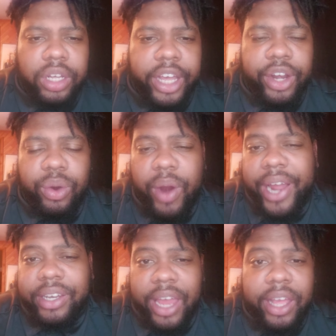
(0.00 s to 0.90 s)

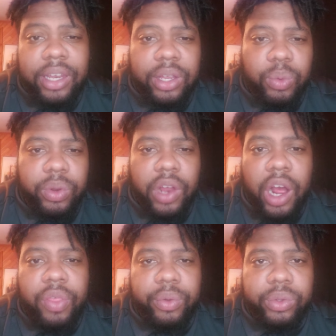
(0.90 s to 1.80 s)
interact daily with
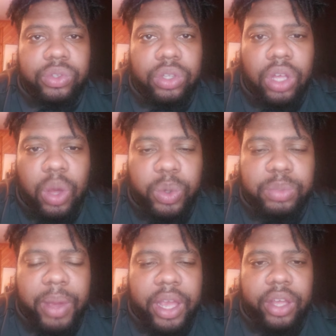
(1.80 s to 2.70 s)
others,
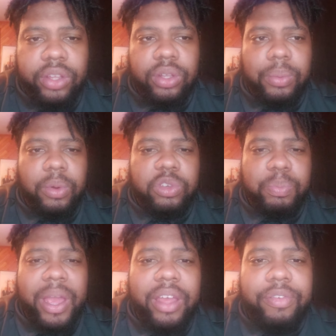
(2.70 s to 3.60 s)
which
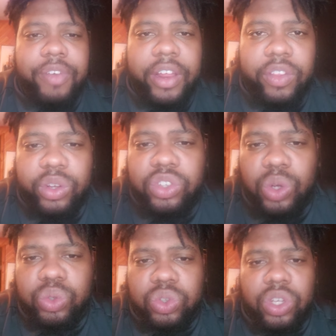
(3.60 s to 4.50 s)
may affect their
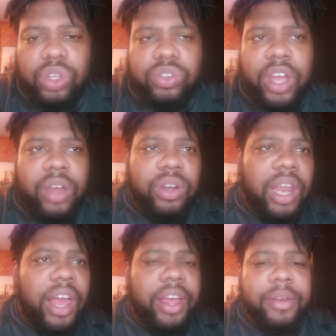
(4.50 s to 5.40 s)
social skills down the
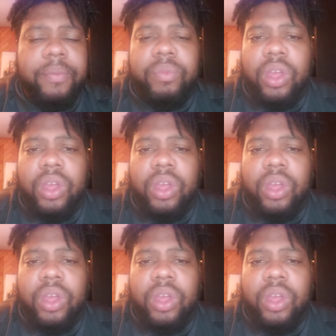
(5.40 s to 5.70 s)
line.